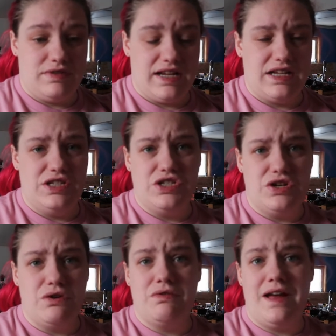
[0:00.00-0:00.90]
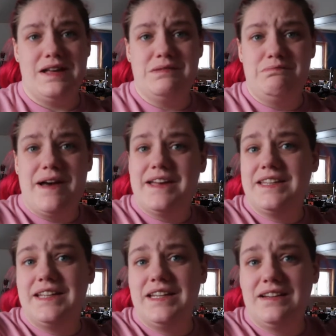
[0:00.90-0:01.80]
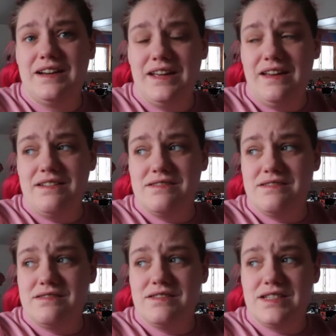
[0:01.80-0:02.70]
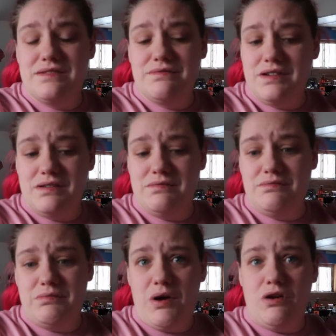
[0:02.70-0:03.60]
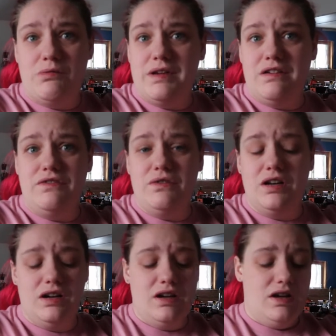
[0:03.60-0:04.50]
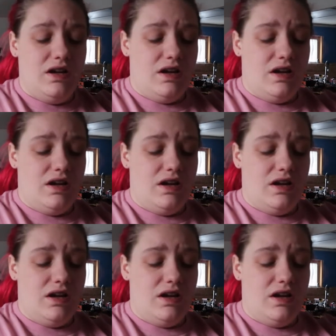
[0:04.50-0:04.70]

things don't end badly, I guess, is what I'm hoping for.